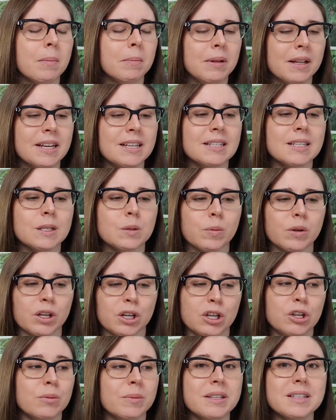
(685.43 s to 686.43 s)
places where
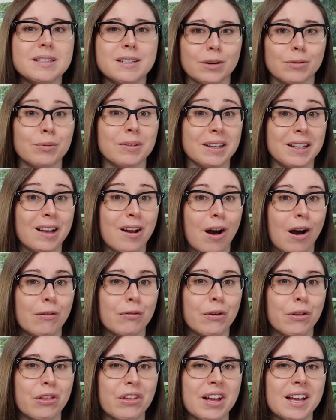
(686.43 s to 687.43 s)
humans did really
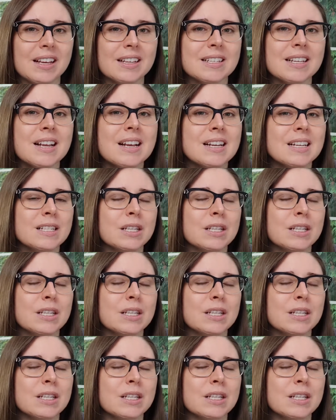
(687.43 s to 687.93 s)
awful things.